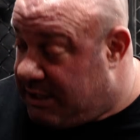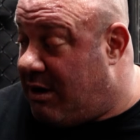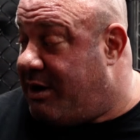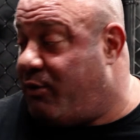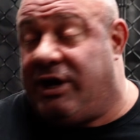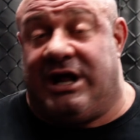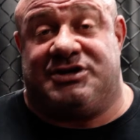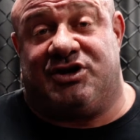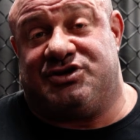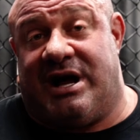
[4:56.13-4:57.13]
Now I
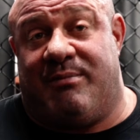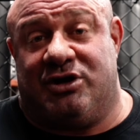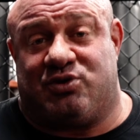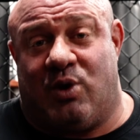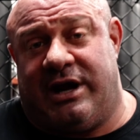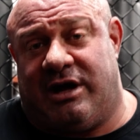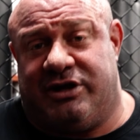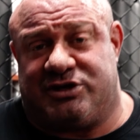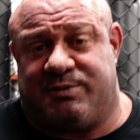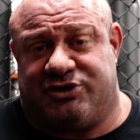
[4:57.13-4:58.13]
realize there's not much weight on
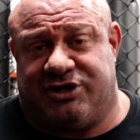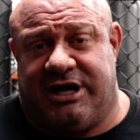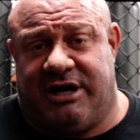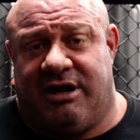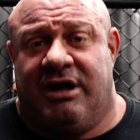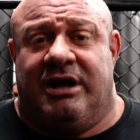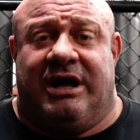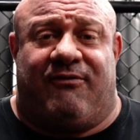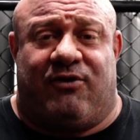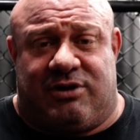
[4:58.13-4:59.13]
this machine.
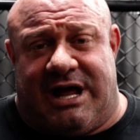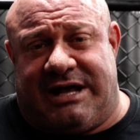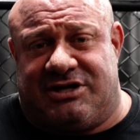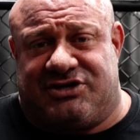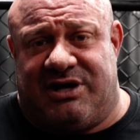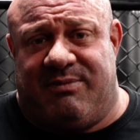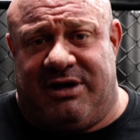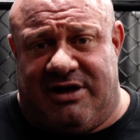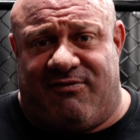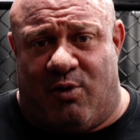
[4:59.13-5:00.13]
If you'd like to see
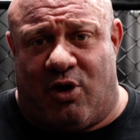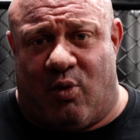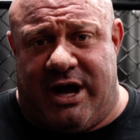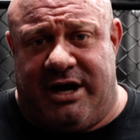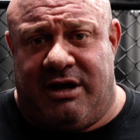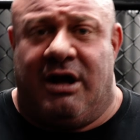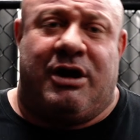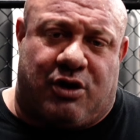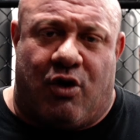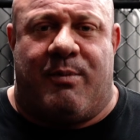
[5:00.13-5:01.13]
me lift more weight,
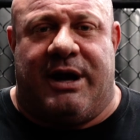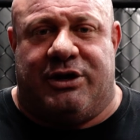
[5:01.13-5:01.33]
go to my